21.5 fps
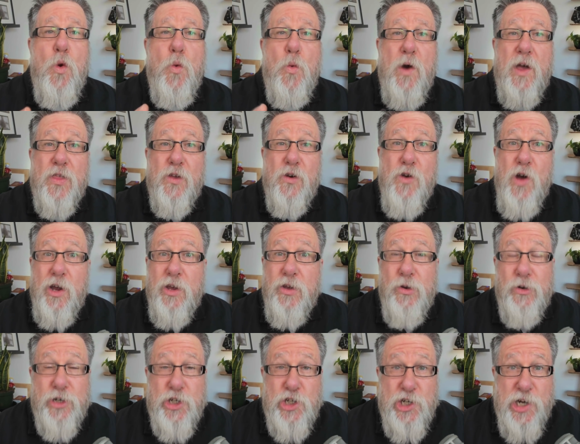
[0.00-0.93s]
whether or not
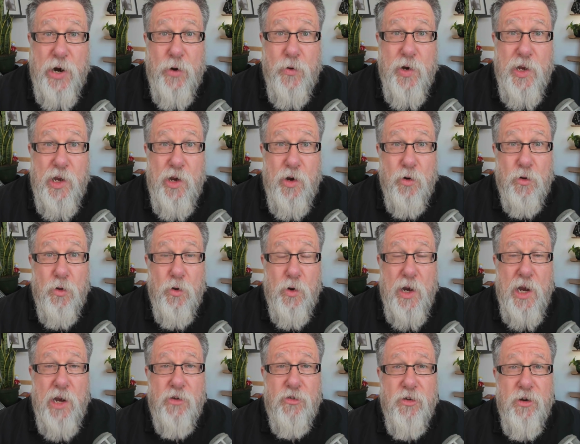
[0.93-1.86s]
you're sharing your
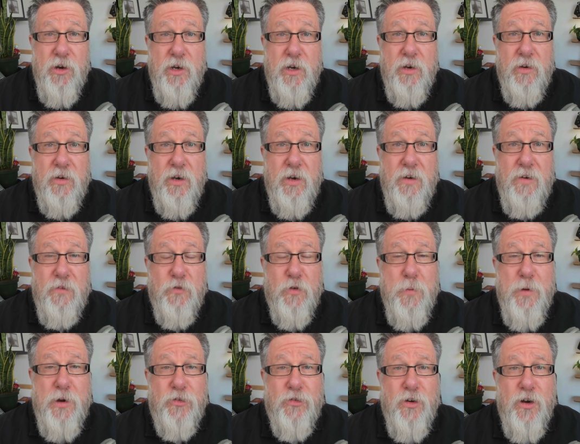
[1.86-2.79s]
location
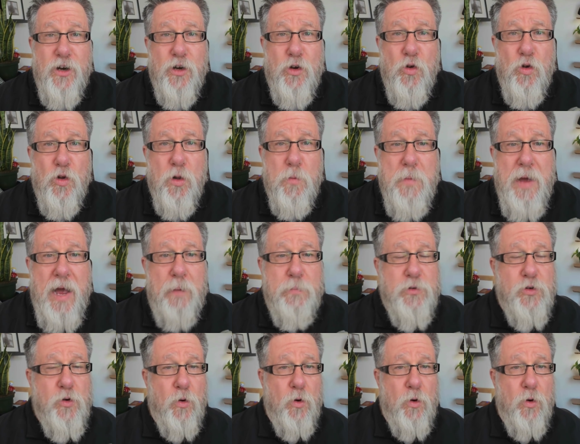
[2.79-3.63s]
information on Google Maps,